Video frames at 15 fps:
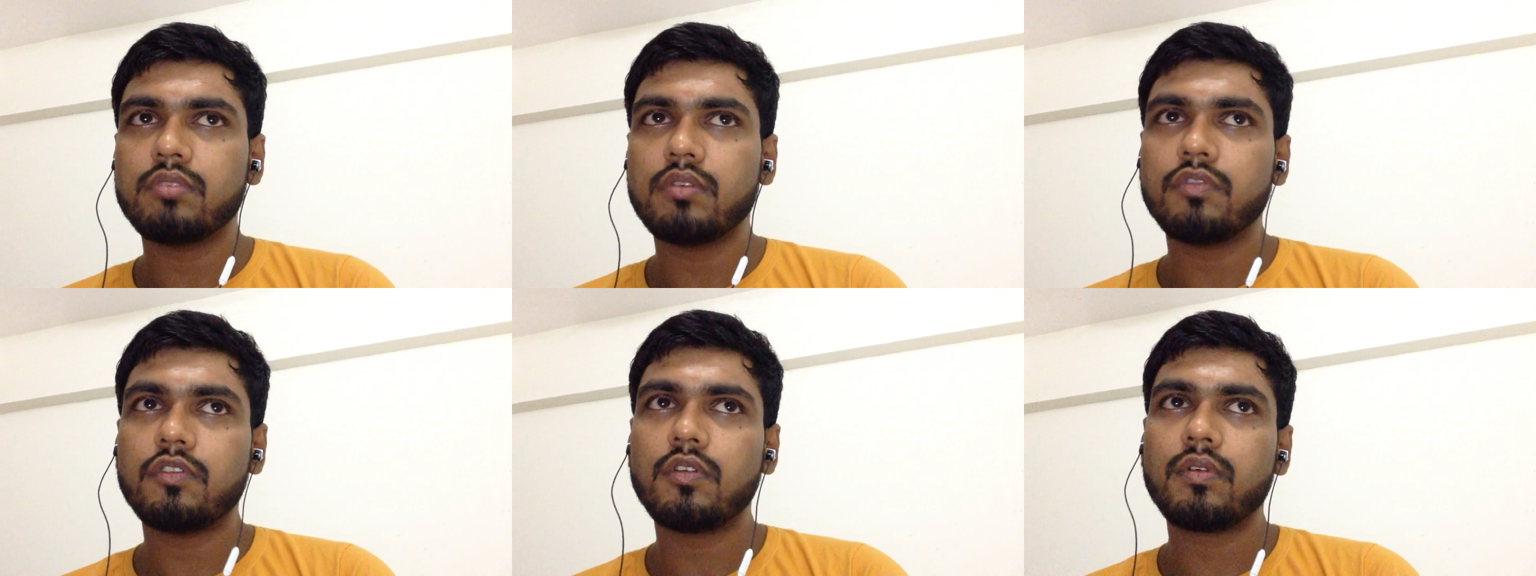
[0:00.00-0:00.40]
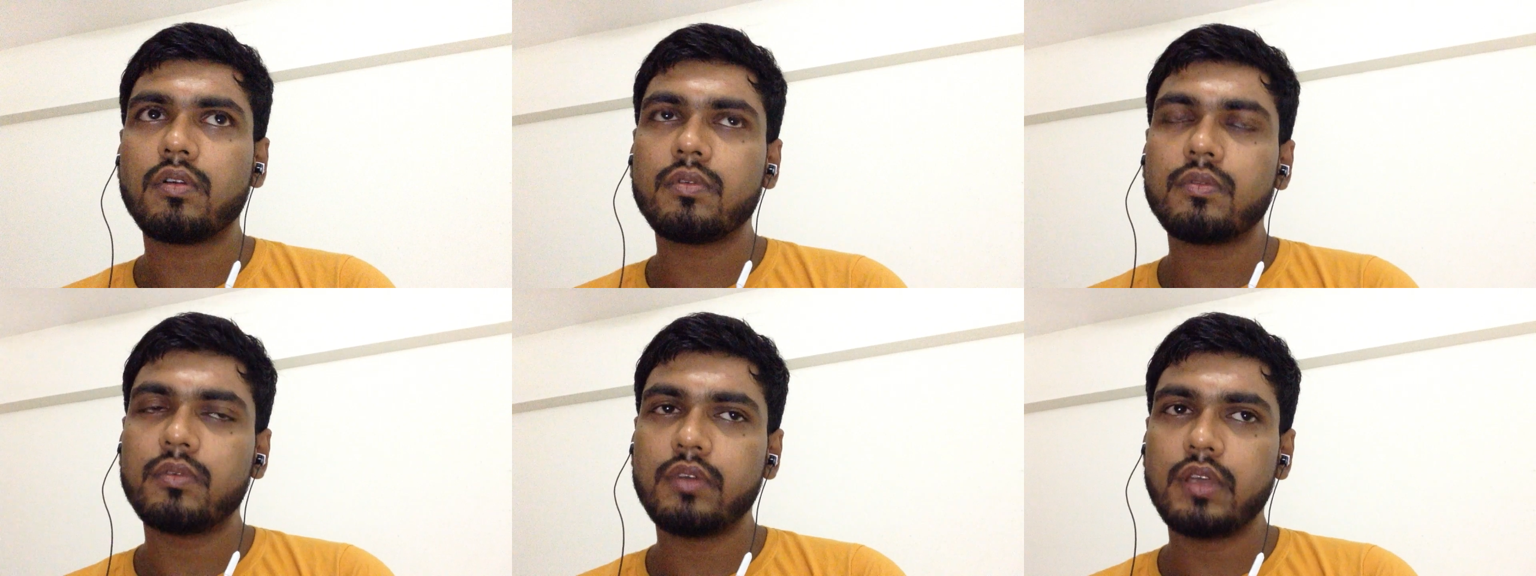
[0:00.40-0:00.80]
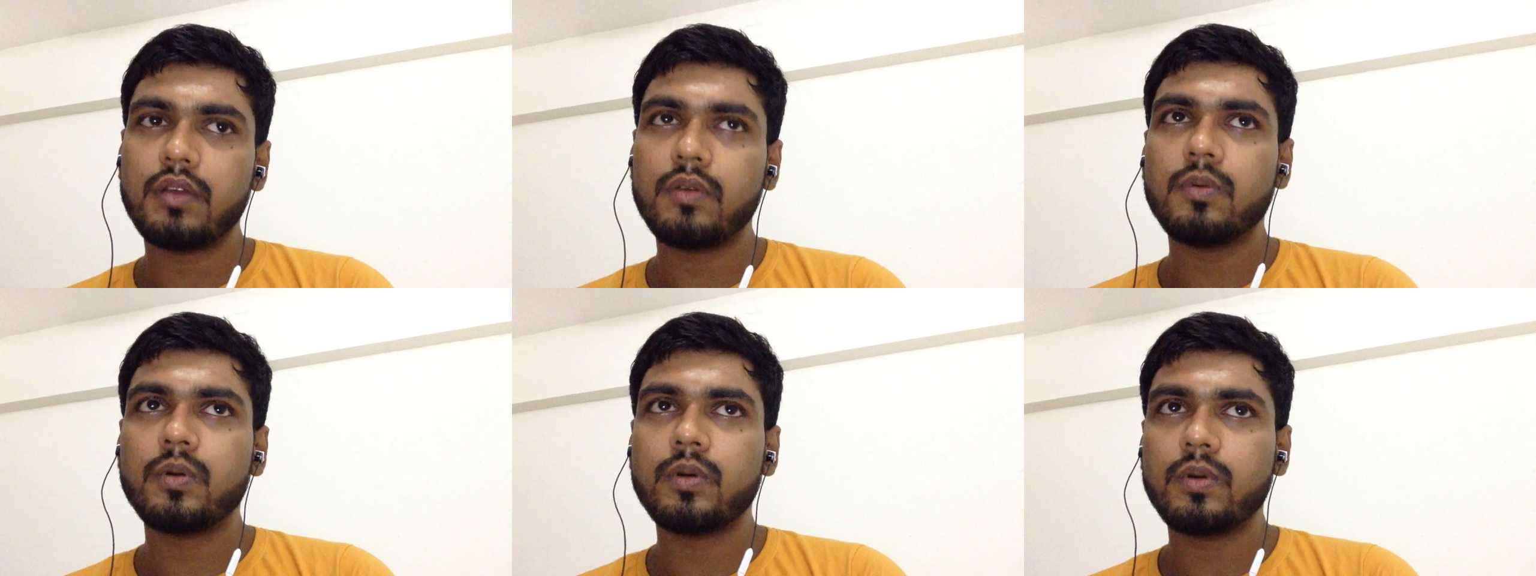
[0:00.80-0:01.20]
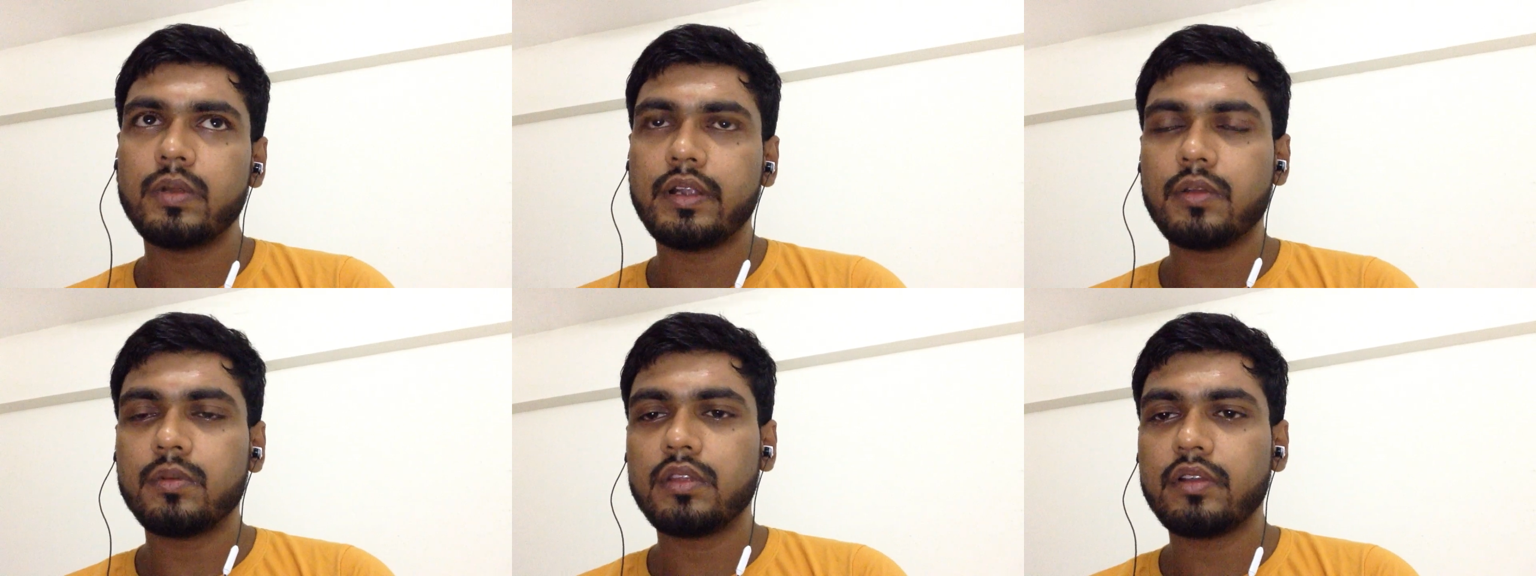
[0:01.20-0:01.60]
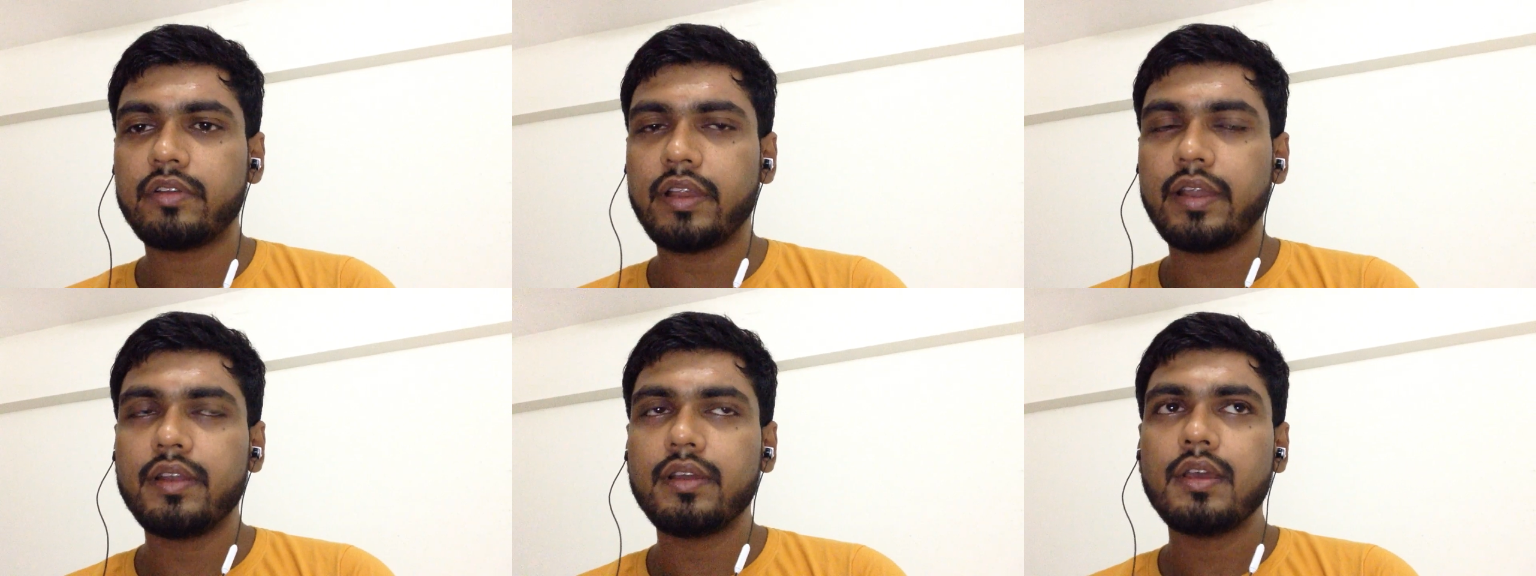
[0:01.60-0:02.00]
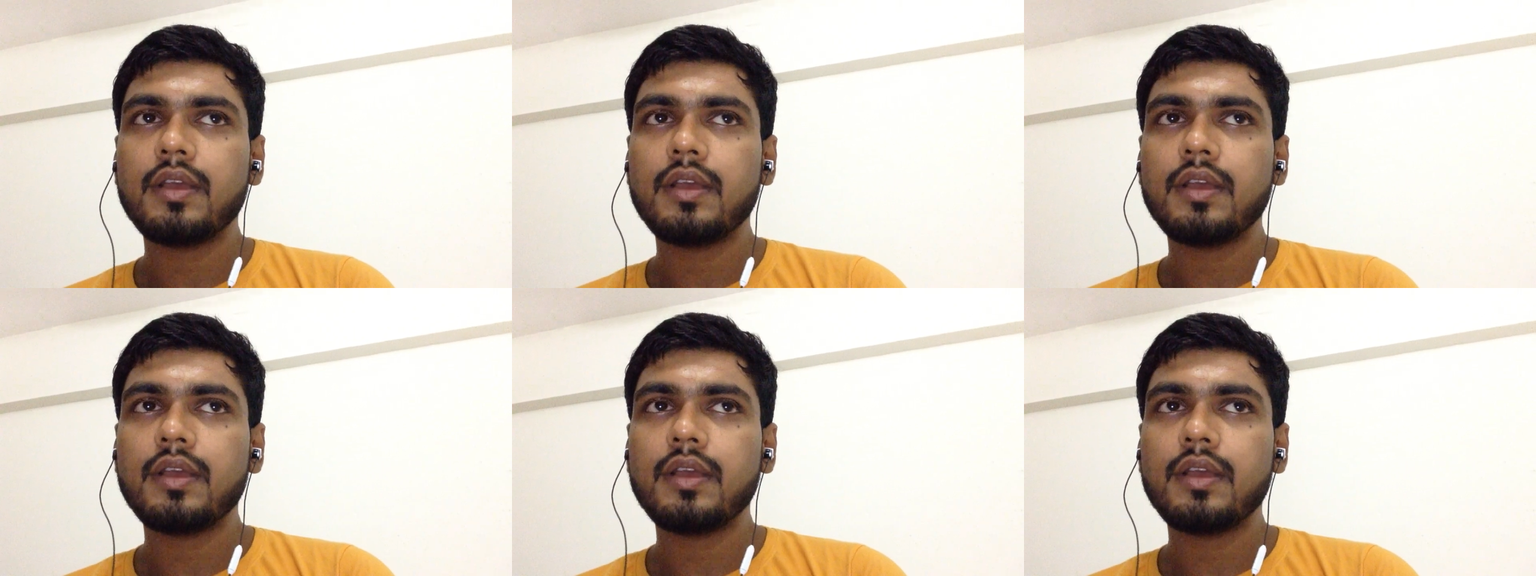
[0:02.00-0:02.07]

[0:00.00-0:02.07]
before we go into the trade,